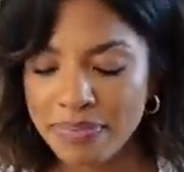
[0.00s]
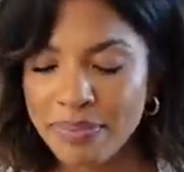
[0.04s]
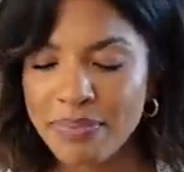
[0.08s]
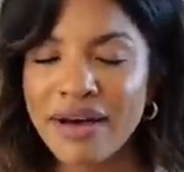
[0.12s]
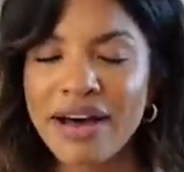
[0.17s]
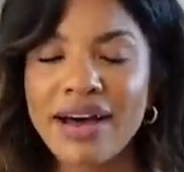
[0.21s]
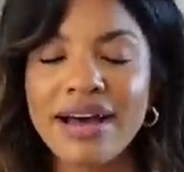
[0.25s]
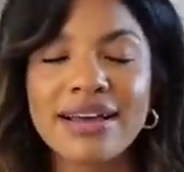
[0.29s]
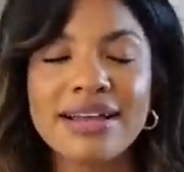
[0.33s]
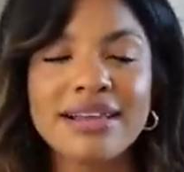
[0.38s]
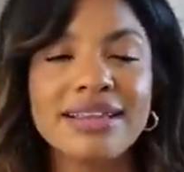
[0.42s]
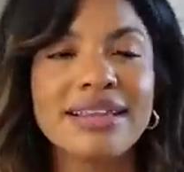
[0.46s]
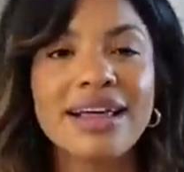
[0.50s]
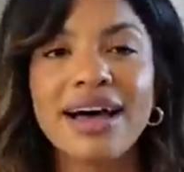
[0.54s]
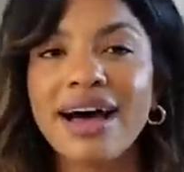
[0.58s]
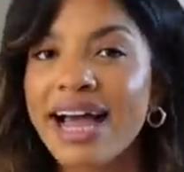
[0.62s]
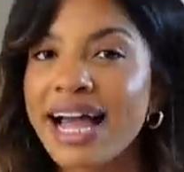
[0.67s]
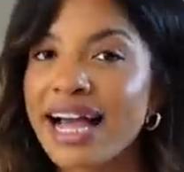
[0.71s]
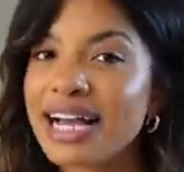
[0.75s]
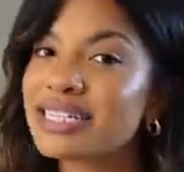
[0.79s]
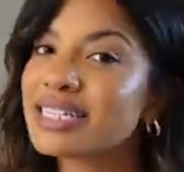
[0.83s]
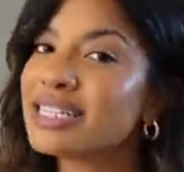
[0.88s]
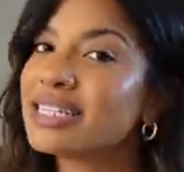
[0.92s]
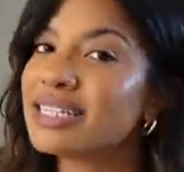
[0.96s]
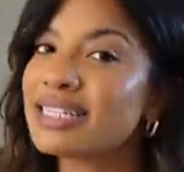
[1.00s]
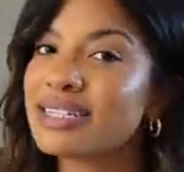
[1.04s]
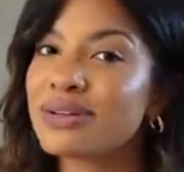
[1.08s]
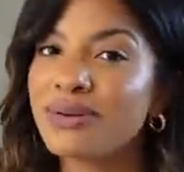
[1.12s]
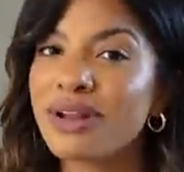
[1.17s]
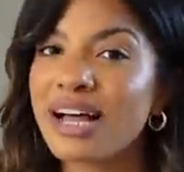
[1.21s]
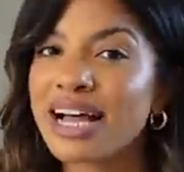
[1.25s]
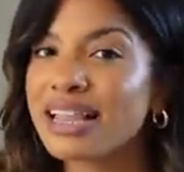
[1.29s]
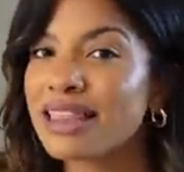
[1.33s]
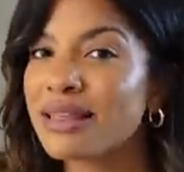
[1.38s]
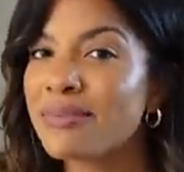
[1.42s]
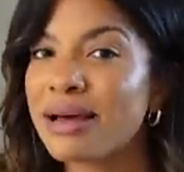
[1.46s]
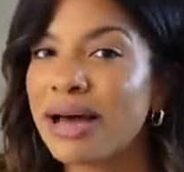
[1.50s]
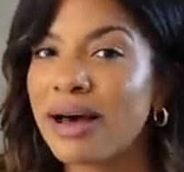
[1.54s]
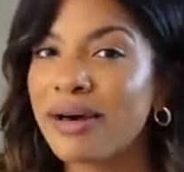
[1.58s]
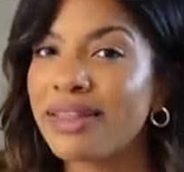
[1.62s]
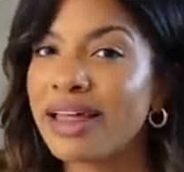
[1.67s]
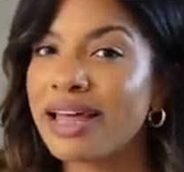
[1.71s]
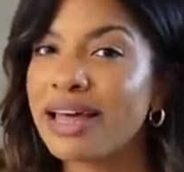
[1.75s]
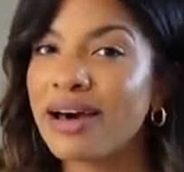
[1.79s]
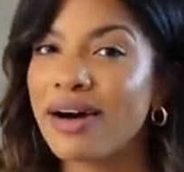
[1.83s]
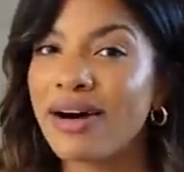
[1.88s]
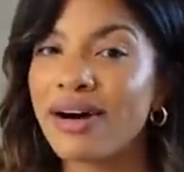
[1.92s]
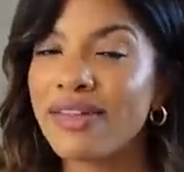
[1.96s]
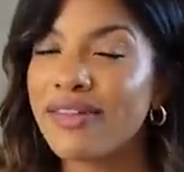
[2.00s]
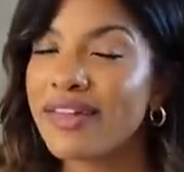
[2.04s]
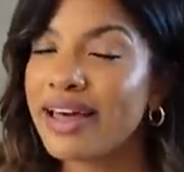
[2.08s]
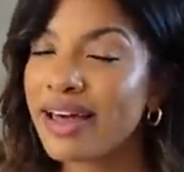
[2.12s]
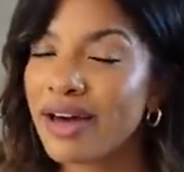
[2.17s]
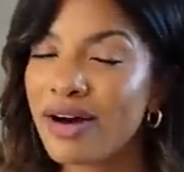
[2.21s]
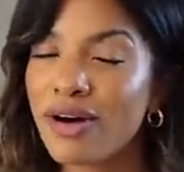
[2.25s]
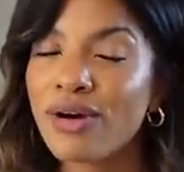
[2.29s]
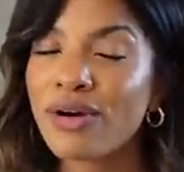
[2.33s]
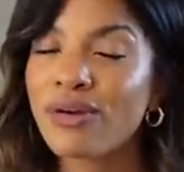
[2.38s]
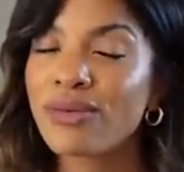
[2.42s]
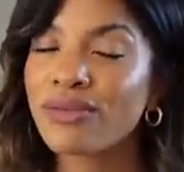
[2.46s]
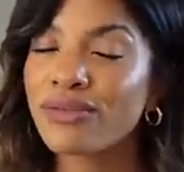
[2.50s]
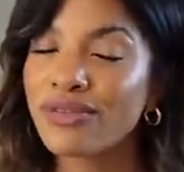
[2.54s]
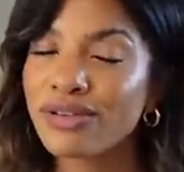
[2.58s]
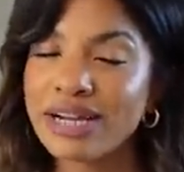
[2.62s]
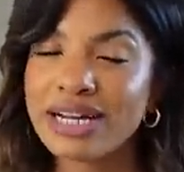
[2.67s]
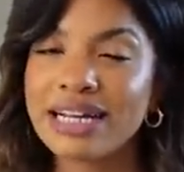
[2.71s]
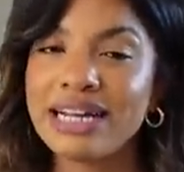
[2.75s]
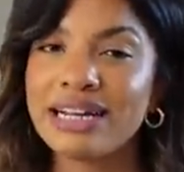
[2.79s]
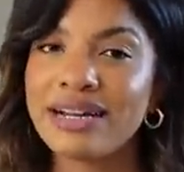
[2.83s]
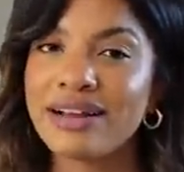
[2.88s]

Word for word: but I actually still like them how they are. They are really